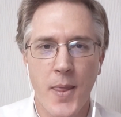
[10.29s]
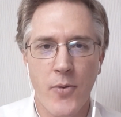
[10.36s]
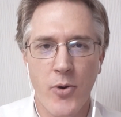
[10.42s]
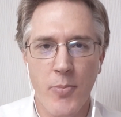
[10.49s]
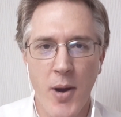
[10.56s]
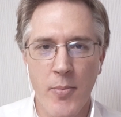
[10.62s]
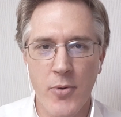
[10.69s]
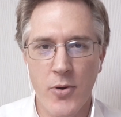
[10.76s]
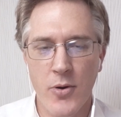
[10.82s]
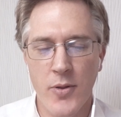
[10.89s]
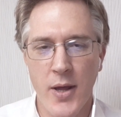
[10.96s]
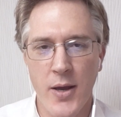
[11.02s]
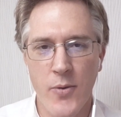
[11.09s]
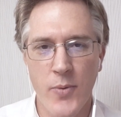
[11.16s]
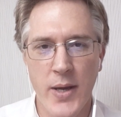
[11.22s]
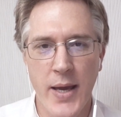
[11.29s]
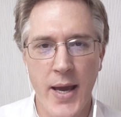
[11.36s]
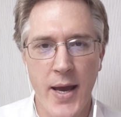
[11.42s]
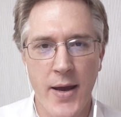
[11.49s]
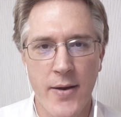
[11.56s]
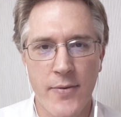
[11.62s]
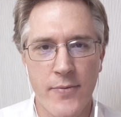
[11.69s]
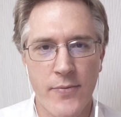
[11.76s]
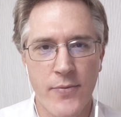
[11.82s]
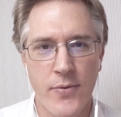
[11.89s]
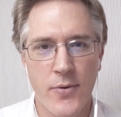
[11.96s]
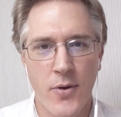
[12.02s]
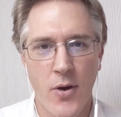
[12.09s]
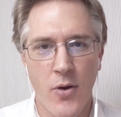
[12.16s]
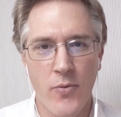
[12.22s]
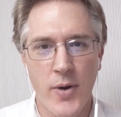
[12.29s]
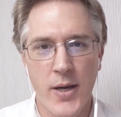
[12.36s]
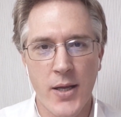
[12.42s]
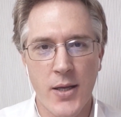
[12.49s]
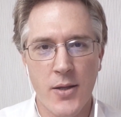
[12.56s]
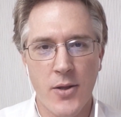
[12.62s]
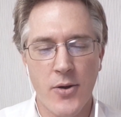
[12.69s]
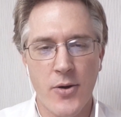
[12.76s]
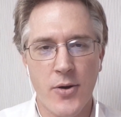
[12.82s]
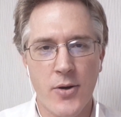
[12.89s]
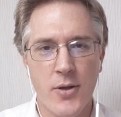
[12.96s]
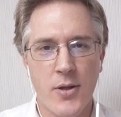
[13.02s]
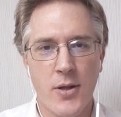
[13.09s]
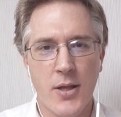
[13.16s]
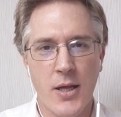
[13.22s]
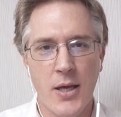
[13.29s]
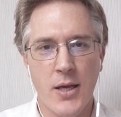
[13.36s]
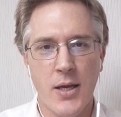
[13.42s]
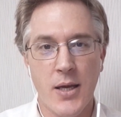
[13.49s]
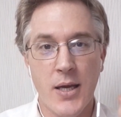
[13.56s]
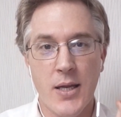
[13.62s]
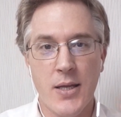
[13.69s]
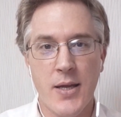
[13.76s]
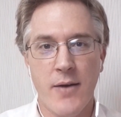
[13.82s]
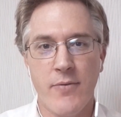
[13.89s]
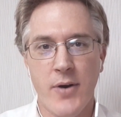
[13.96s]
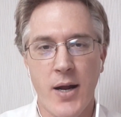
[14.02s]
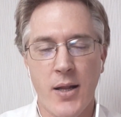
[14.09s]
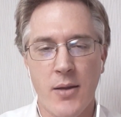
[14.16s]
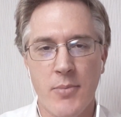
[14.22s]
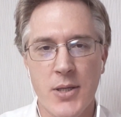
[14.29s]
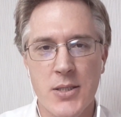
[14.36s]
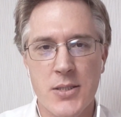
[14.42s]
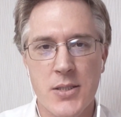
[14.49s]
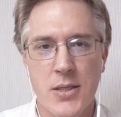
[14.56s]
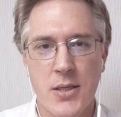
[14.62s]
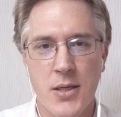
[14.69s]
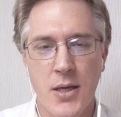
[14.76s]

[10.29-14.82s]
Remember that we have already learned the endeavor elements,